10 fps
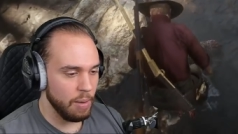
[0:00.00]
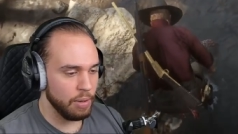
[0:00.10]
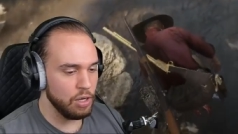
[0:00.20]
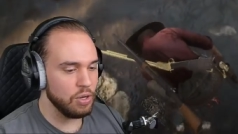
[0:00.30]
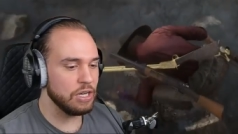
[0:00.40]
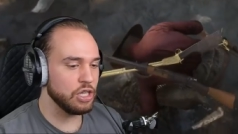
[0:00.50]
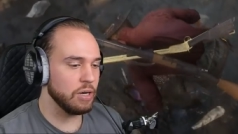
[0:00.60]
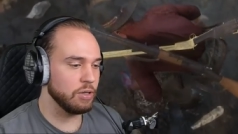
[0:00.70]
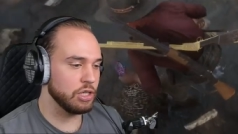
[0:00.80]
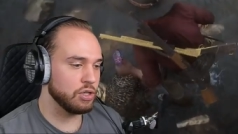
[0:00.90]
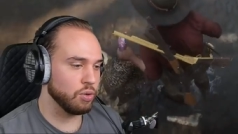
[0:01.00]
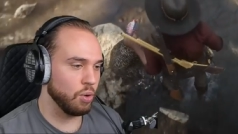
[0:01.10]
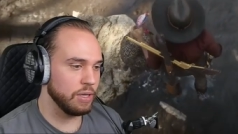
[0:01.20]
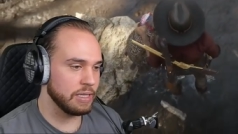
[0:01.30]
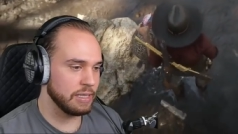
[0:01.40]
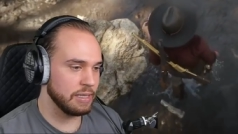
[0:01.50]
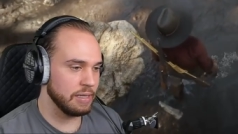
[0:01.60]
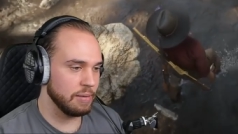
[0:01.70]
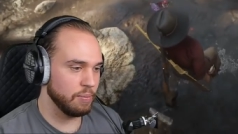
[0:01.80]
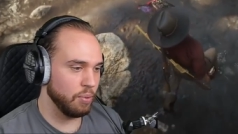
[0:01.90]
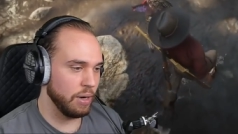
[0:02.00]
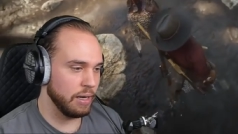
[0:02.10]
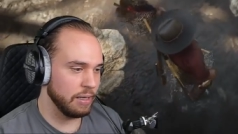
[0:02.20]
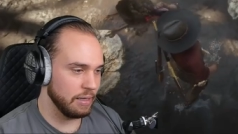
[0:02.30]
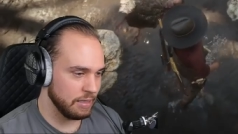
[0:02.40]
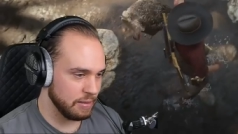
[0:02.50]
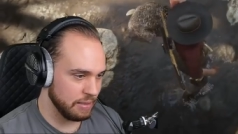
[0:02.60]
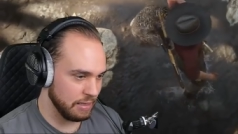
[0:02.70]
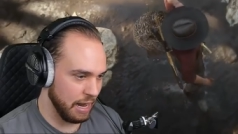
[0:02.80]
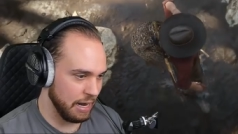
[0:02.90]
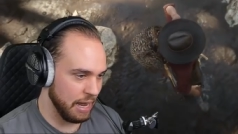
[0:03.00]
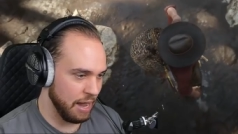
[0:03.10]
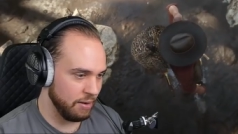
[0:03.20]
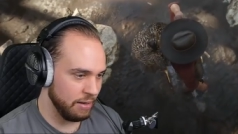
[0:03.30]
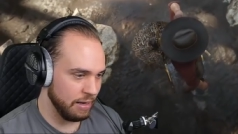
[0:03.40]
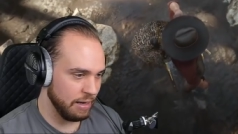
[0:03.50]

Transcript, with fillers: But you can generally just throw this boy, this guy down